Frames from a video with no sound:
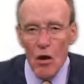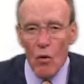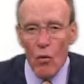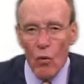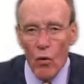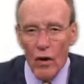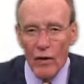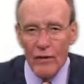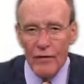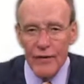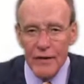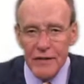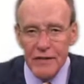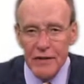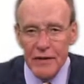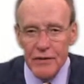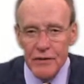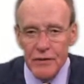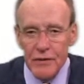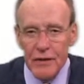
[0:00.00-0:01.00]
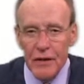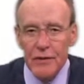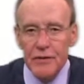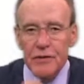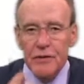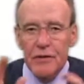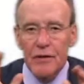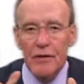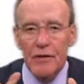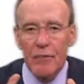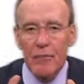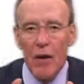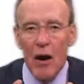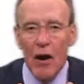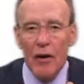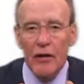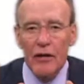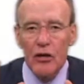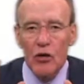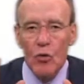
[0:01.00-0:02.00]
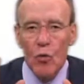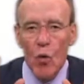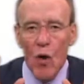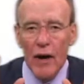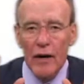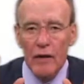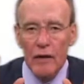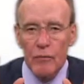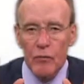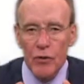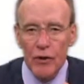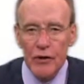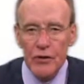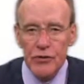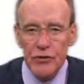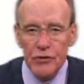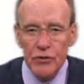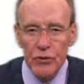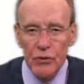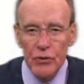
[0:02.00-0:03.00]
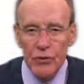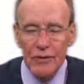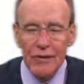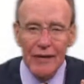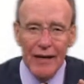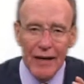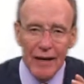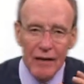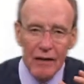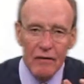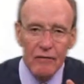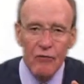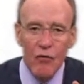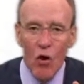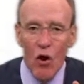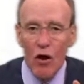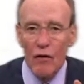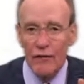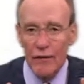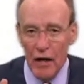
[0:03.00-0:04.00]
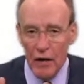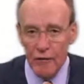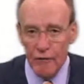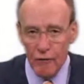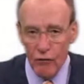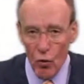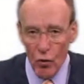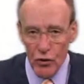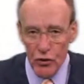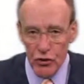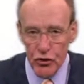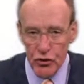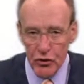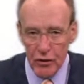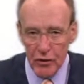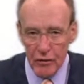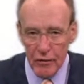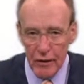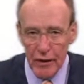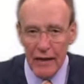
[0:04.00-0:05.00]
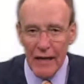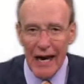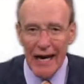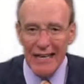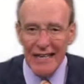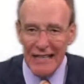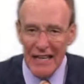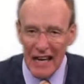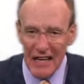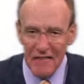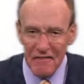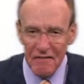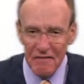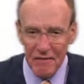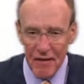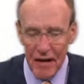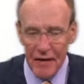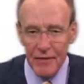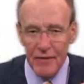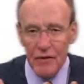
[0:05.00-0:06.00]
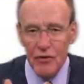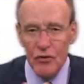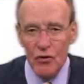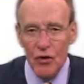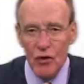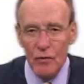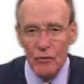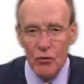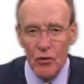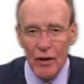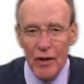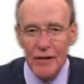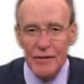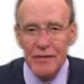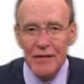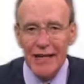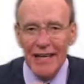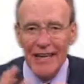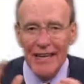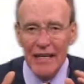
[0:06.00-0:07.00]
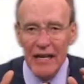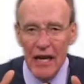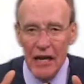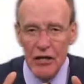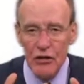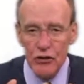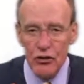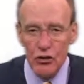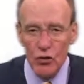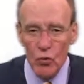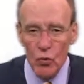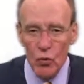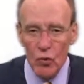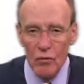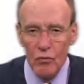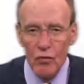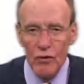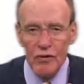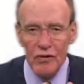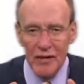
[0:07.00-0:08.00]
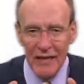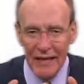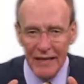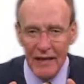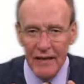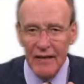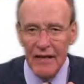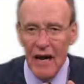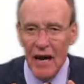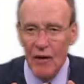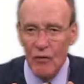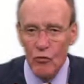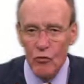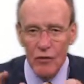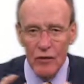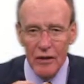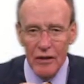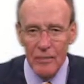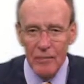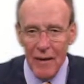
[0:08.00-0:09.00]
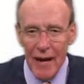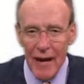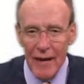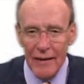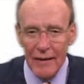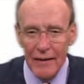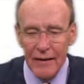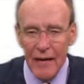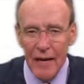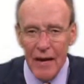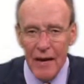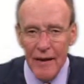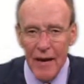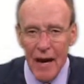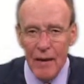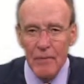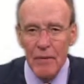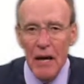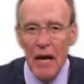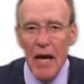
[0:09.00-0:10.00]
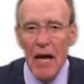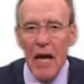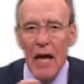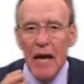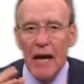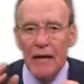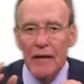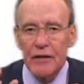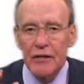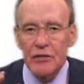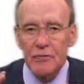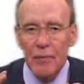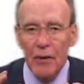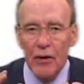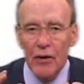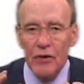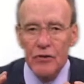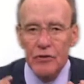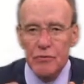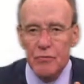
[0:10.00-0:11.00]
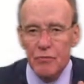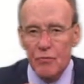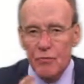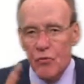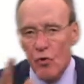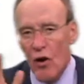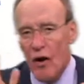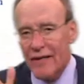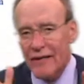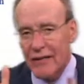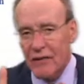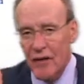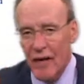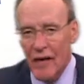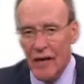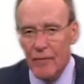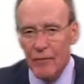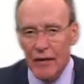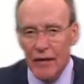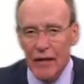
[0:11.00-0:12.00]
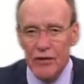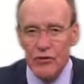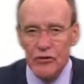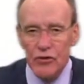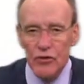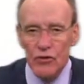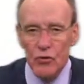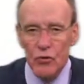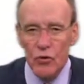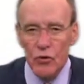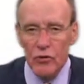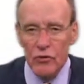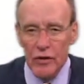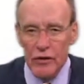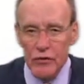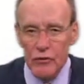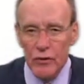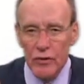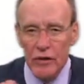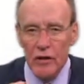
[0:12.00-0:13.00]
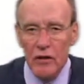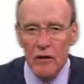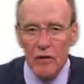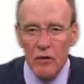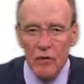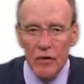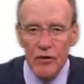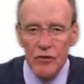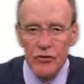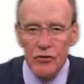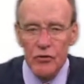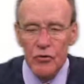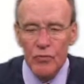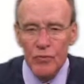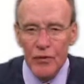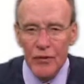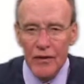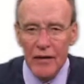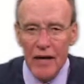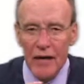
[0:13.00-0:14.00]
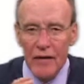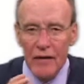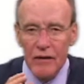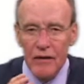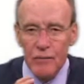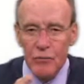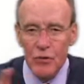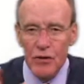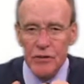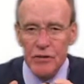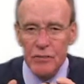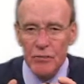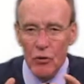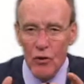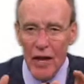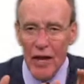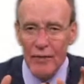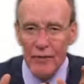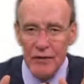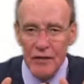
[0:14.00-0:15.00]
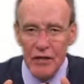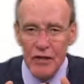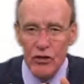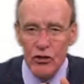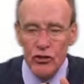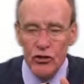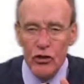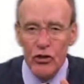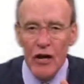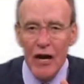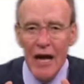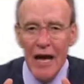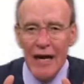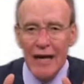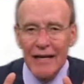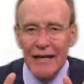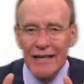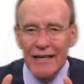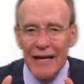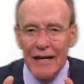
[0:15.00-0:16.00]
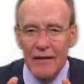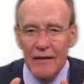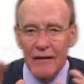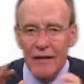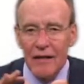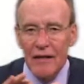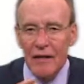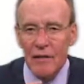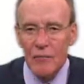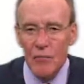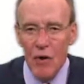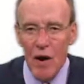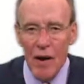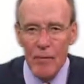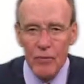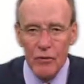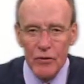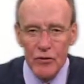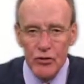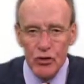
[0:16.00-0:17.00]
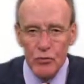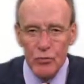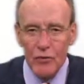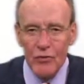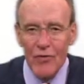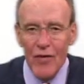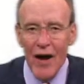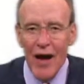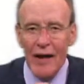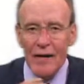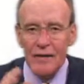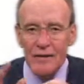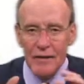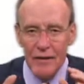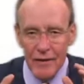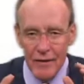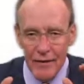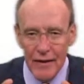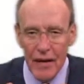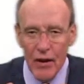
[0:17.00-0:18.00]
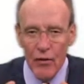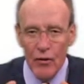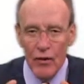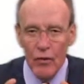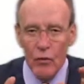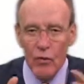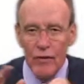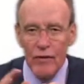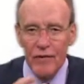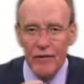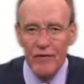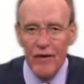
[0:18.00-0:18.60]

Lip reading: Well, in this instance, the party who wanted to bring suit, and it involved, unfortunately, a knife fight that took place in a school where a kid got really badly cut up, and his parents brought claim against the school district, including the superintendent and the principal and the teacher, contending they didn't properly supervise the area where the